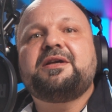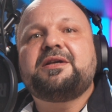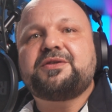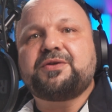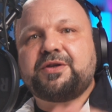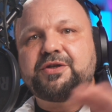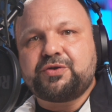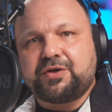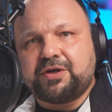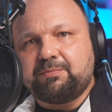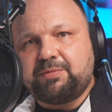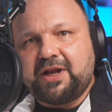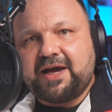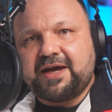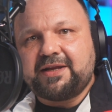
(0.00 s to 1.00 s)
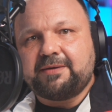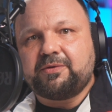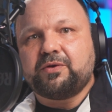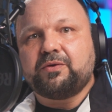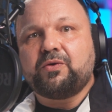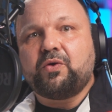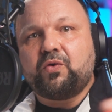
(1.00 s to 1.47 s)
so that you can apply them
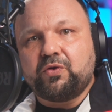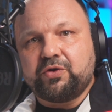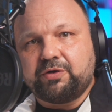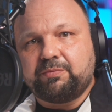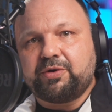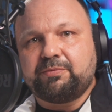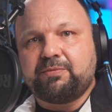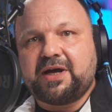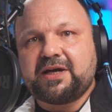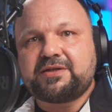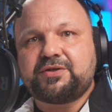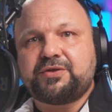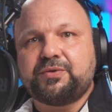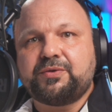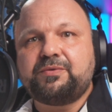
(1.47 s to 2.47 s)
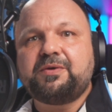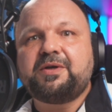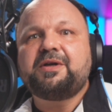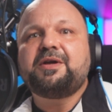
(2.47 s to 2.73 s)
on older PodMics too,